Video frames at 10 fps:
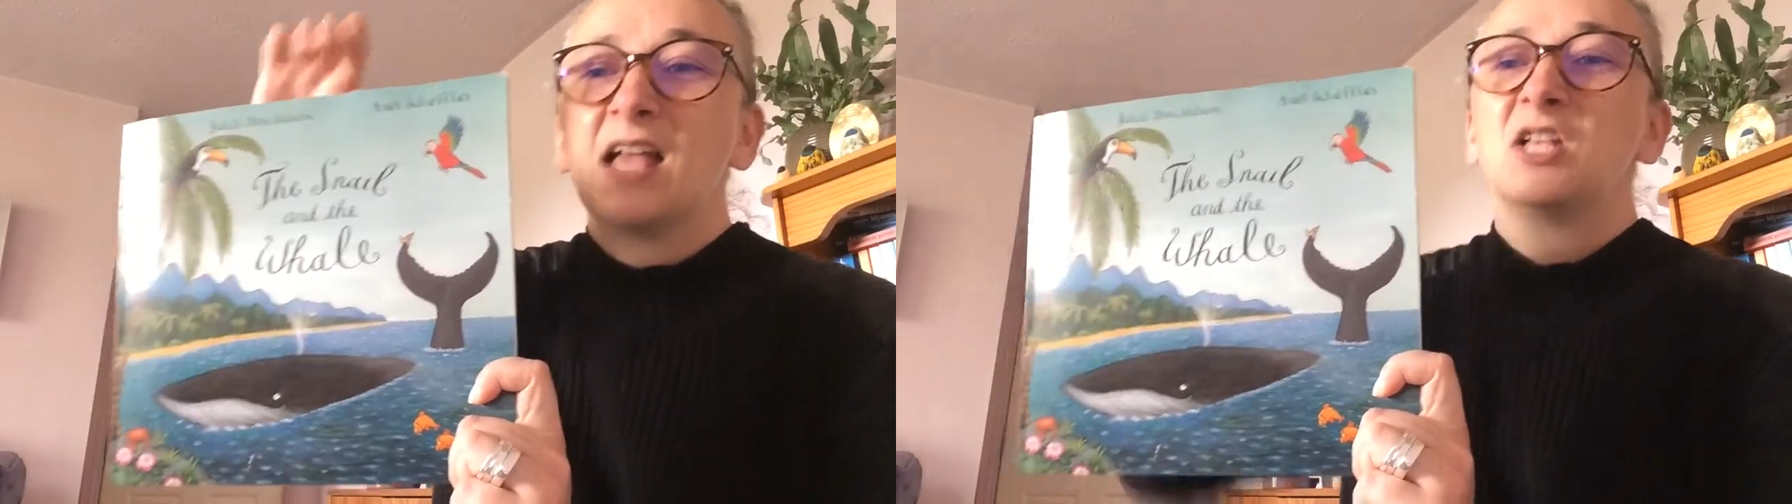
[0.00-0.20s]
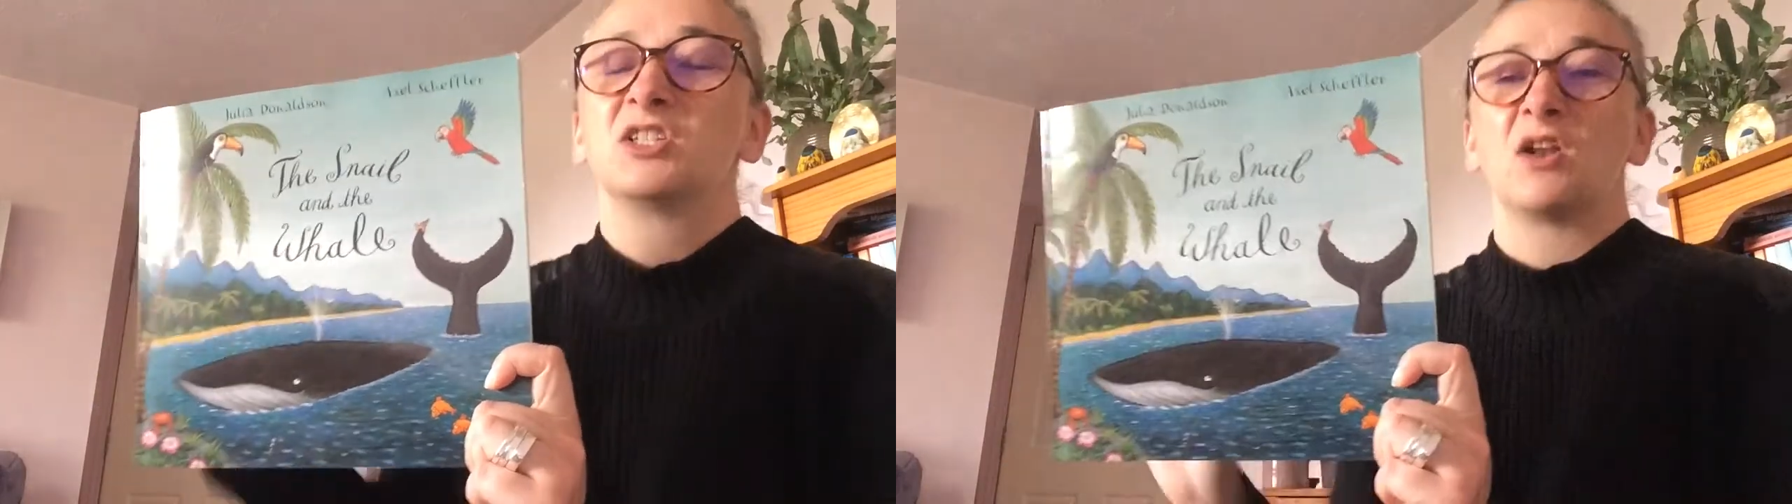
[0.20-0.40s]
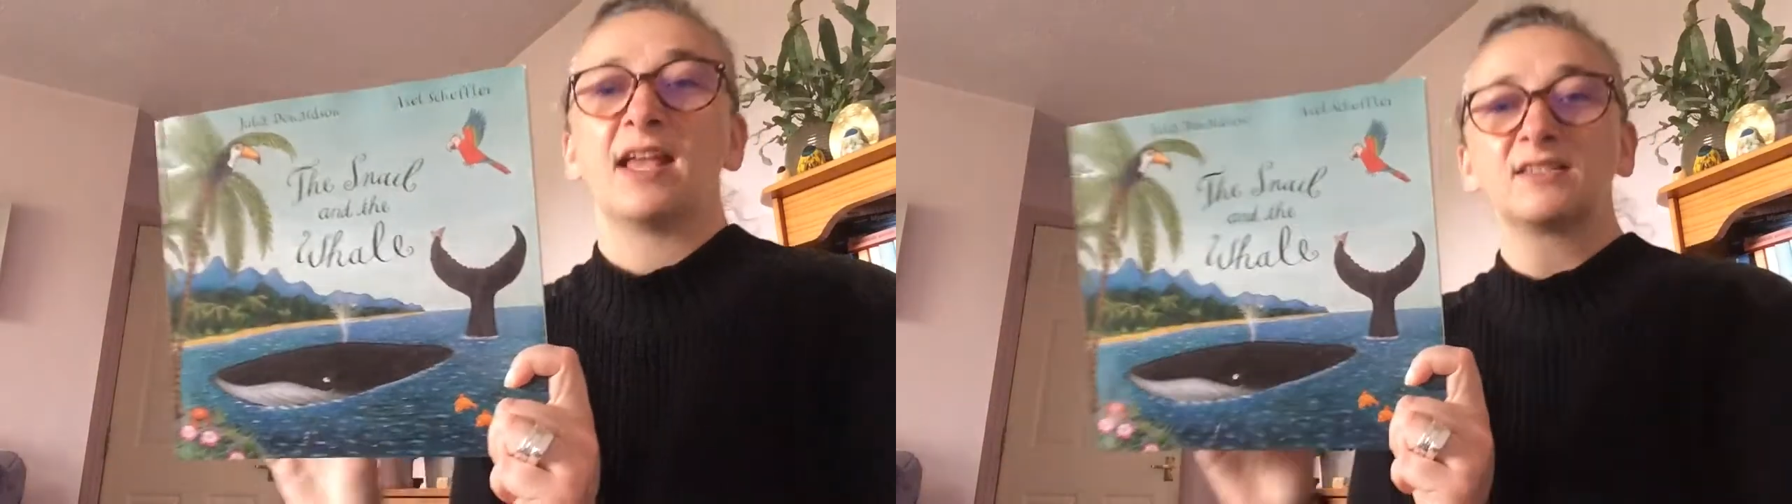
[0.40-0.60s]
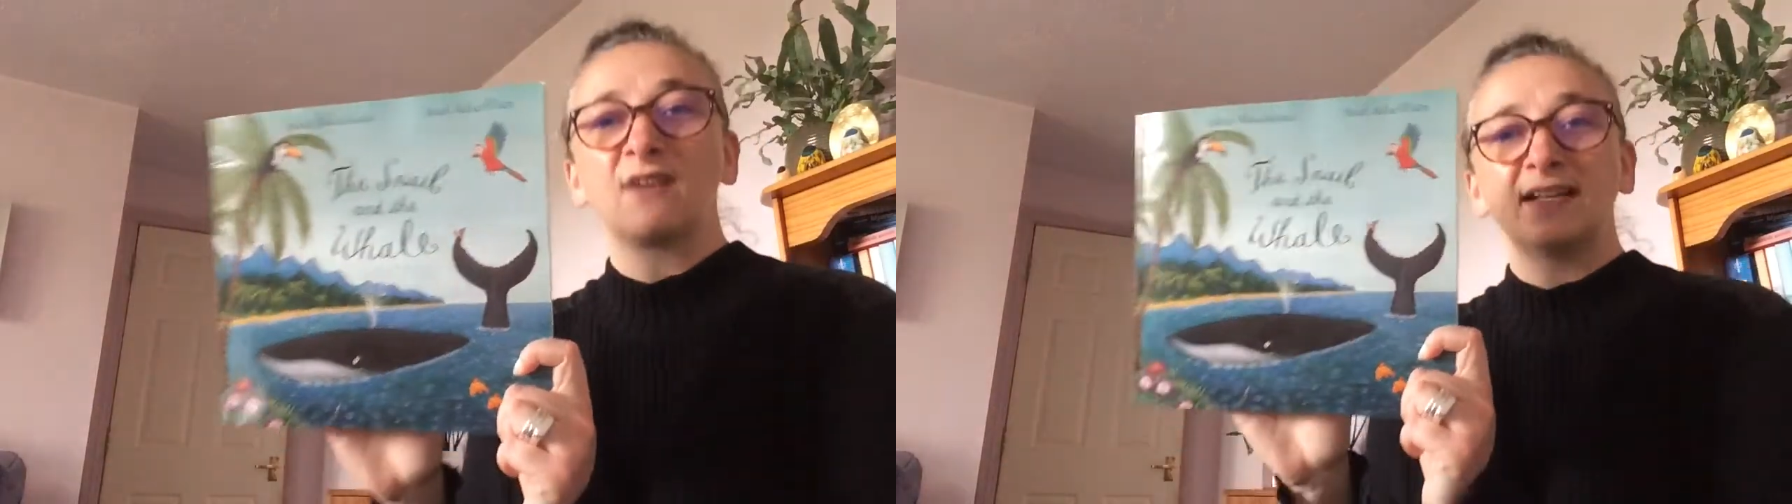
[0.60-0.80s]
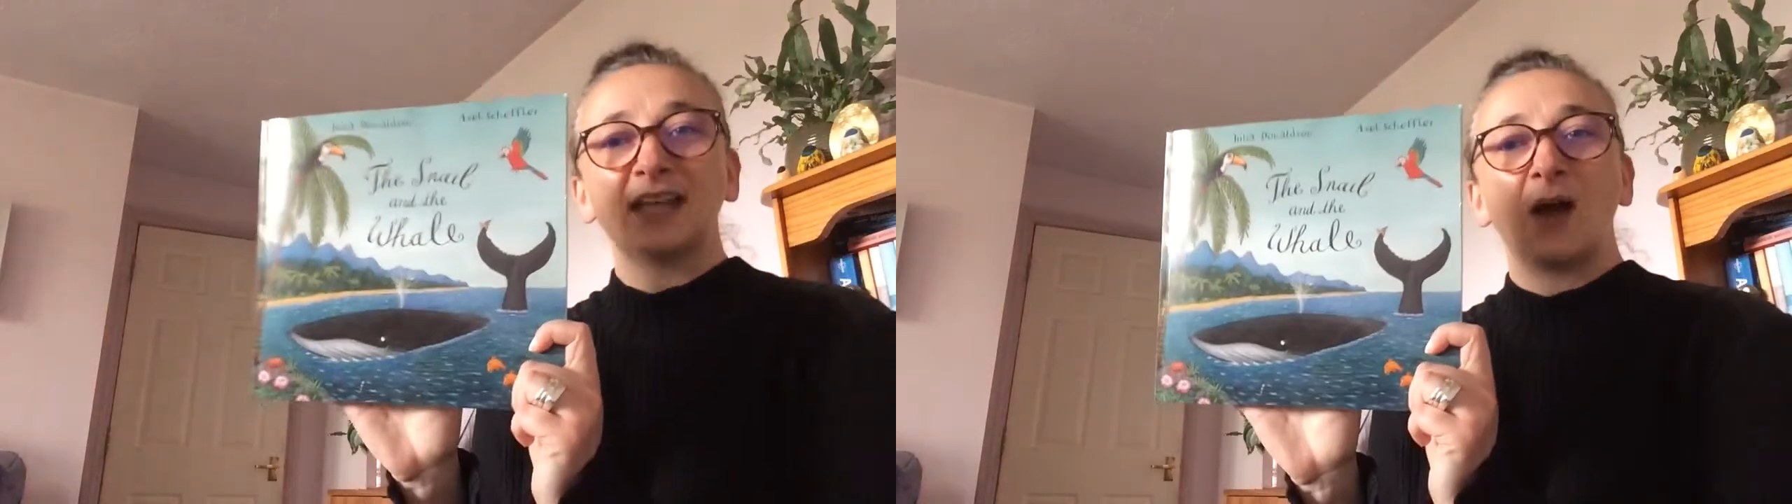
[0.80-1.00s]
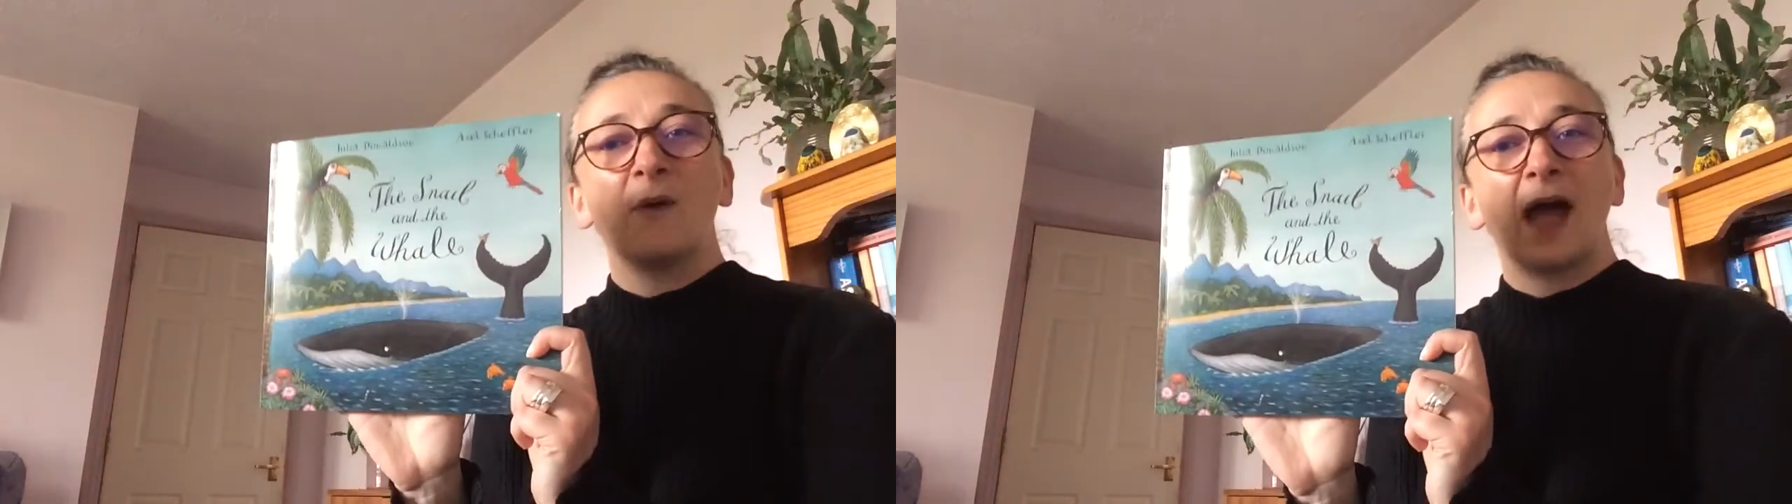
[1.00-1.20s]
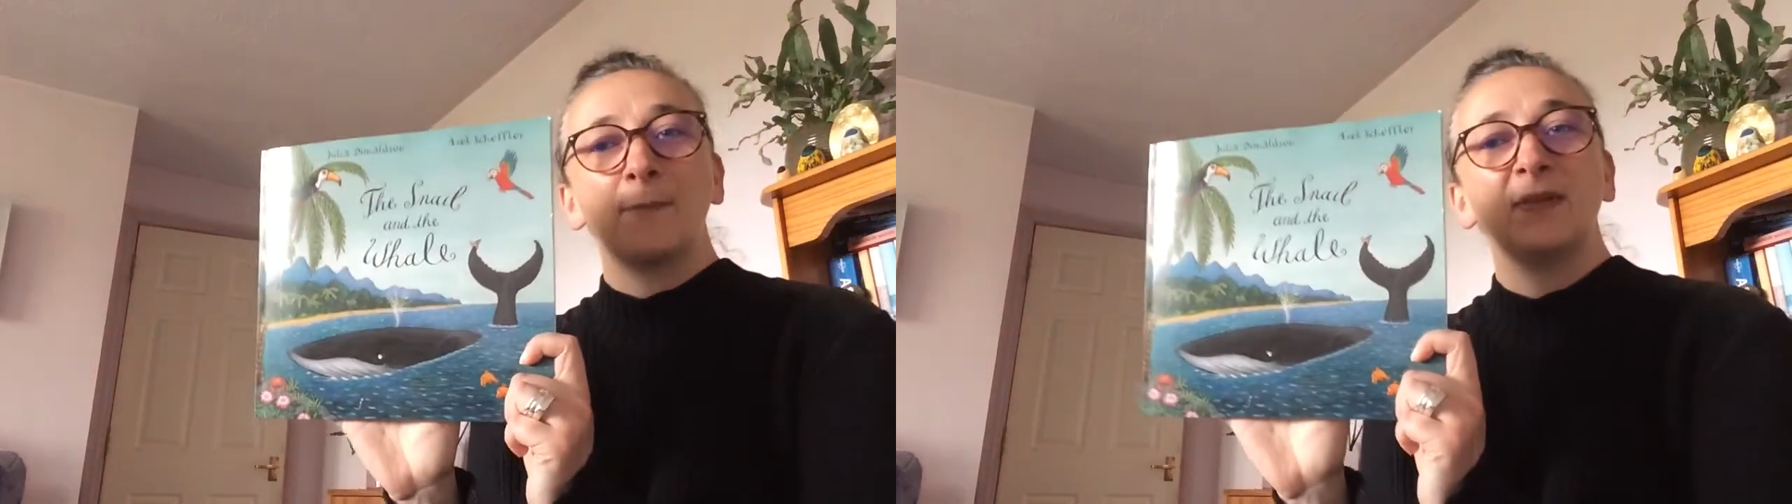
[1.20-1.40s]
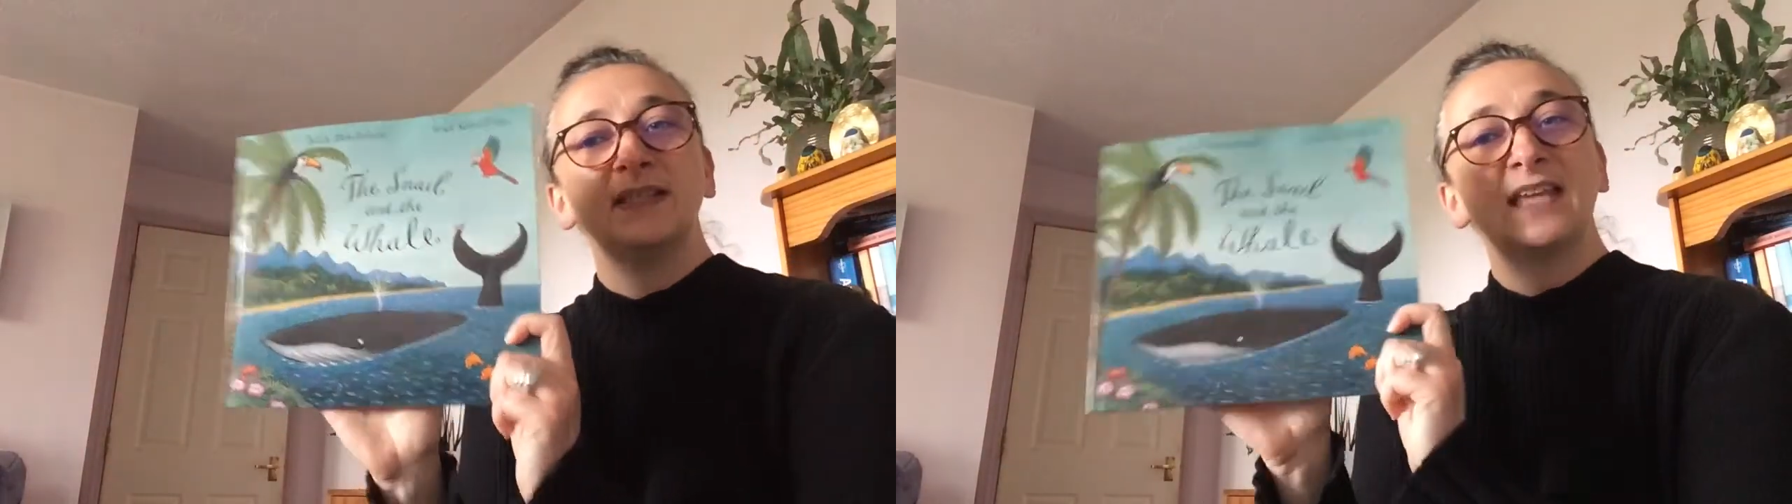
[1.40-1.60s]
So let's find out what
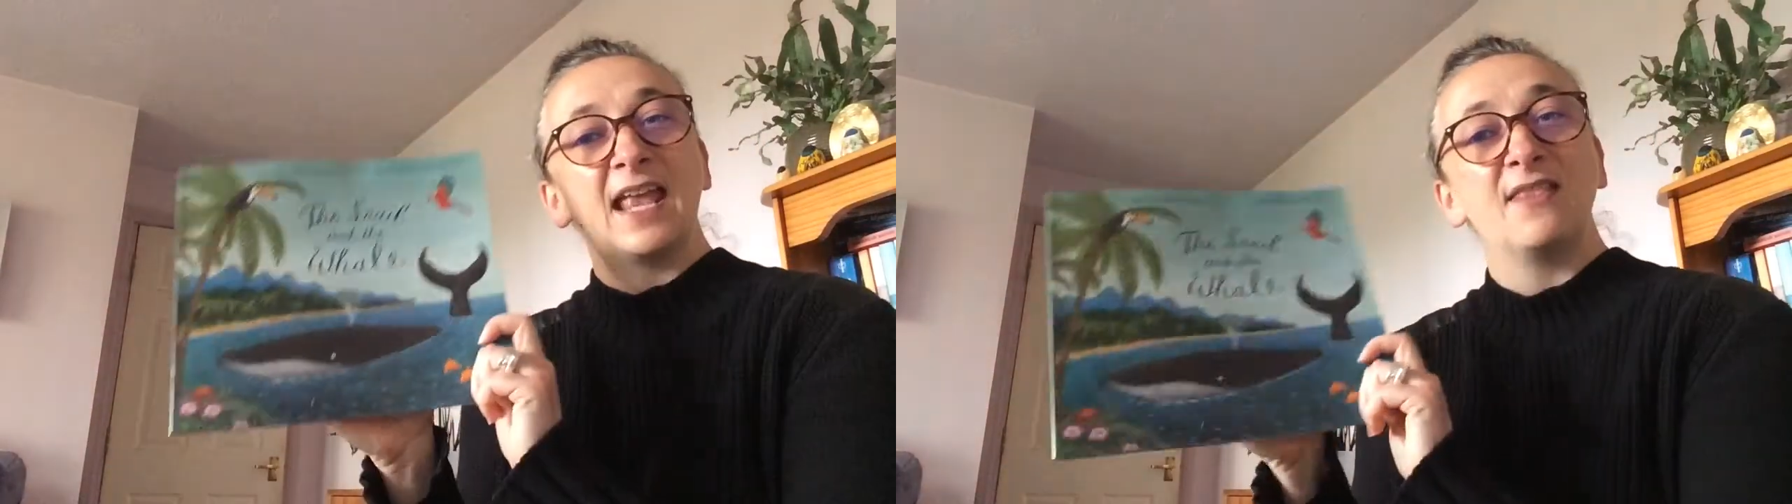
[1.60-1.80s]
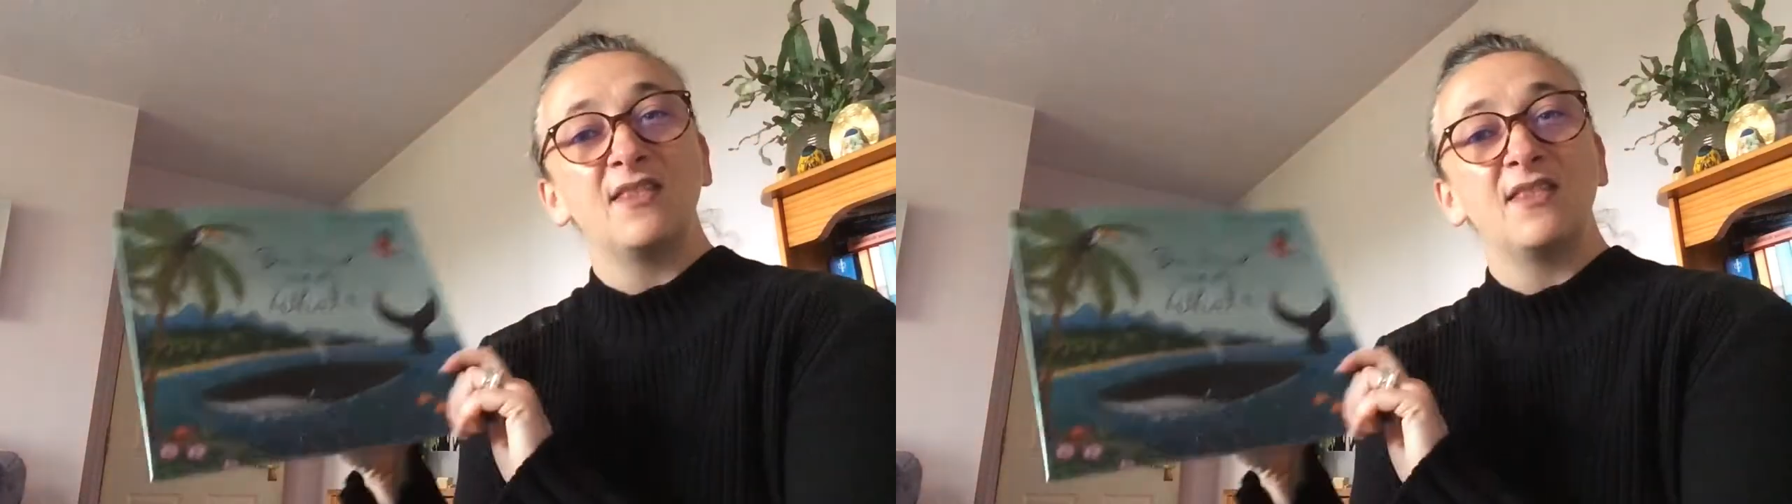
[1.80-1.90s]
happens in